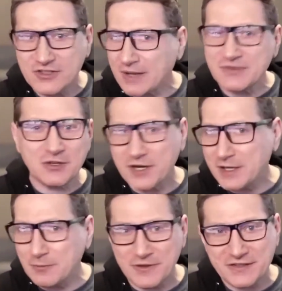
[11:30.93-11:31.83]
I'm still
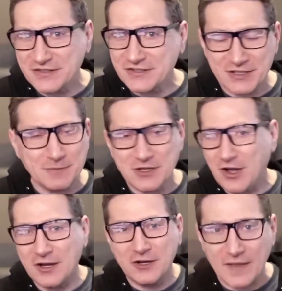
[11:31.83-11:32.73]
bringing him with us to
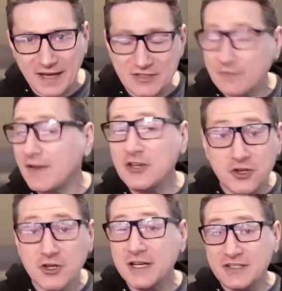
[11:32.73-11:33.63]
CinemaCon and all that kind of stuff. And
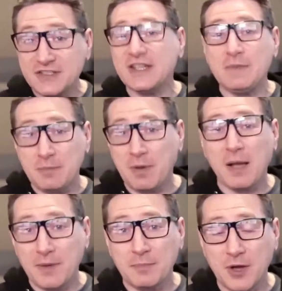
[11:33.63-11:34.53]
you're going to see me pop
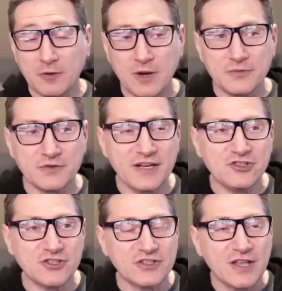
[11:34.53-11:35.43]
up on Robservations.